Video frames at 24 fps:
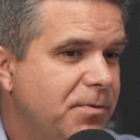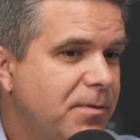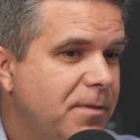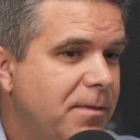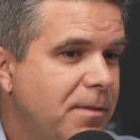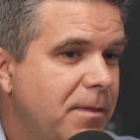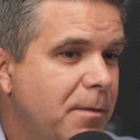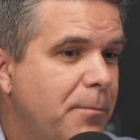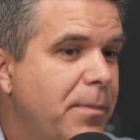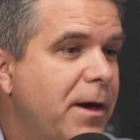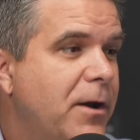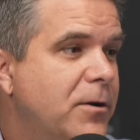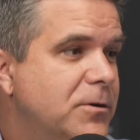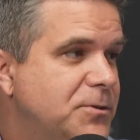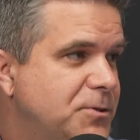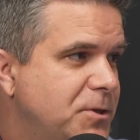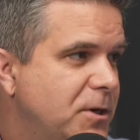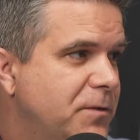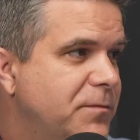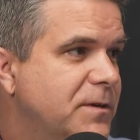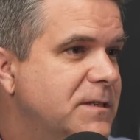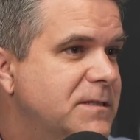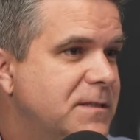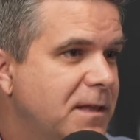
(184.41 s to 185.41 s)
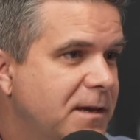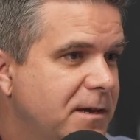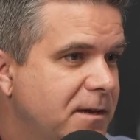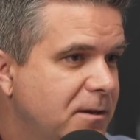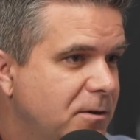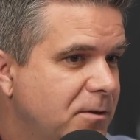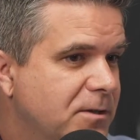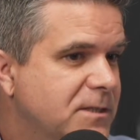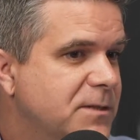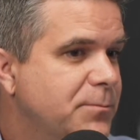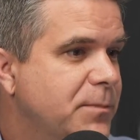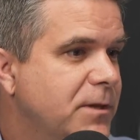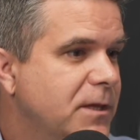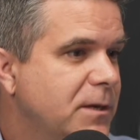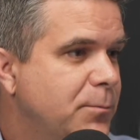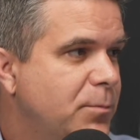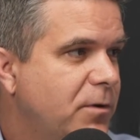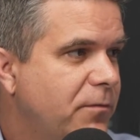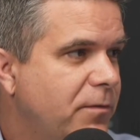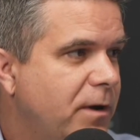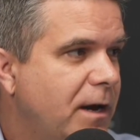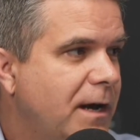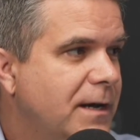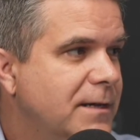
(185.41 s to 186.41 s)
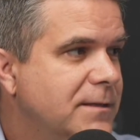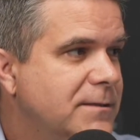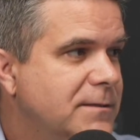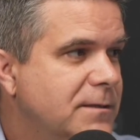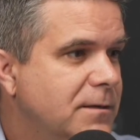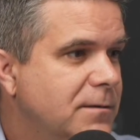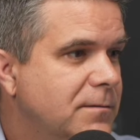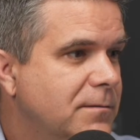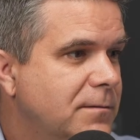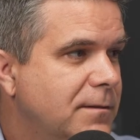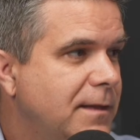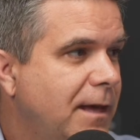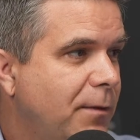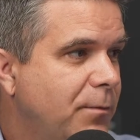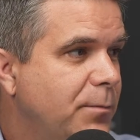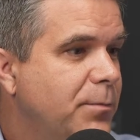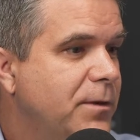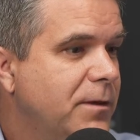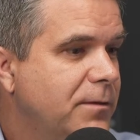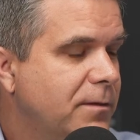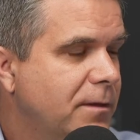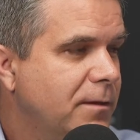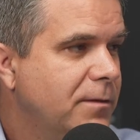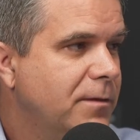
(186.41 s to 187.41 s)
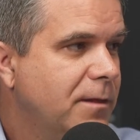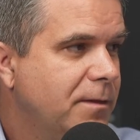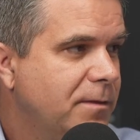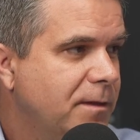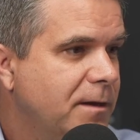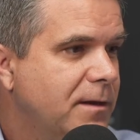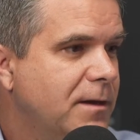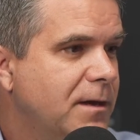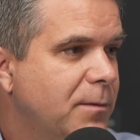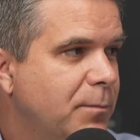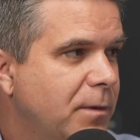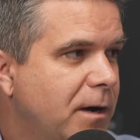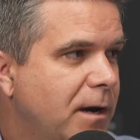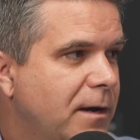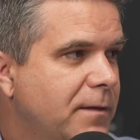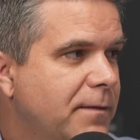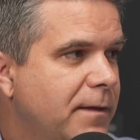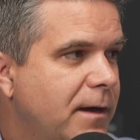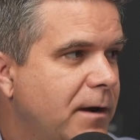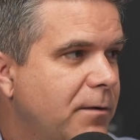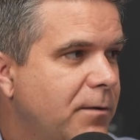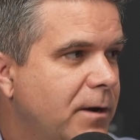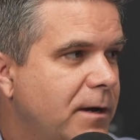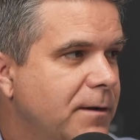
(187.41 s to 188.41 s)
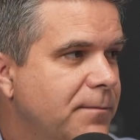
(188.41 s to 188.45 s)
the better service they can ultimately provide. So that would be the thinking behind that, right?